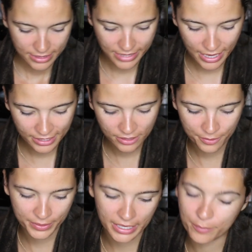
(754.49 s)
Then,
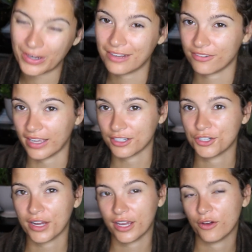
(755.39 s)
when I'm waiting for that to
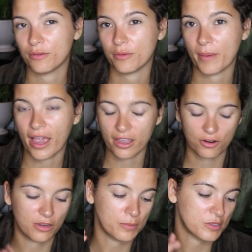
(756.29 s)
dry, I go in with my eye
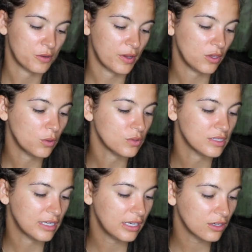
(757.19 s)
cream. So I use
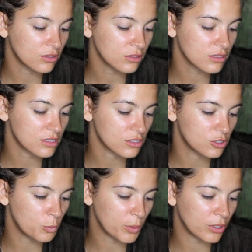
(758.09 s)
Khiels
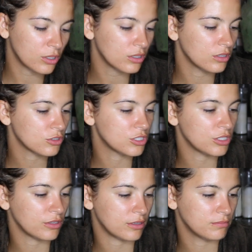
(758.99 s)
Super
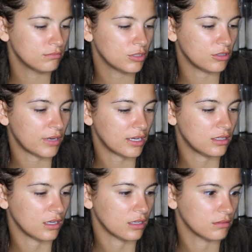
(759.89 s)
Serum
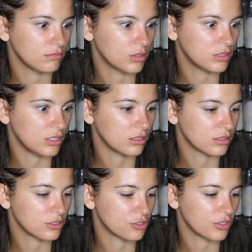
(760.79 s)
Correcting
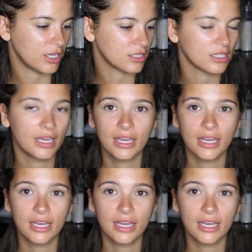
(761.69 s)
Multi-Concentrate.